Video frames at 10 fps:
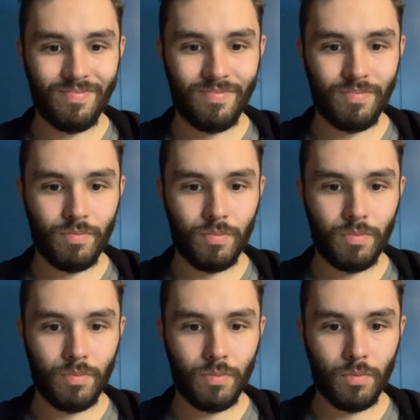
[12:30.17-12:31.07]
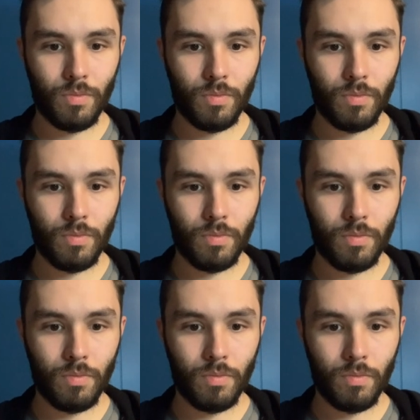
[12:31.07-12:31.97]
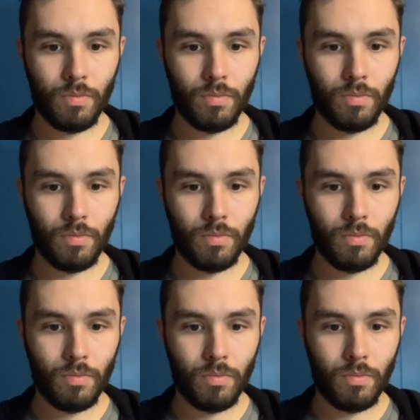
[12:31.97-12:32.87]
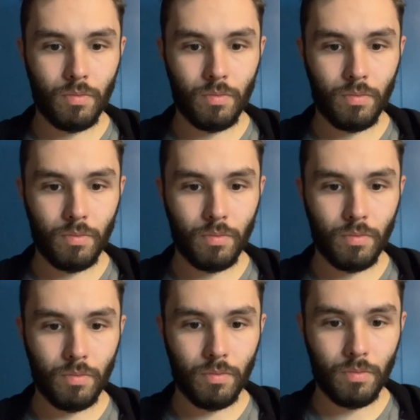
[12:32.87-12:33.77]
No words are spoken by the person on screen.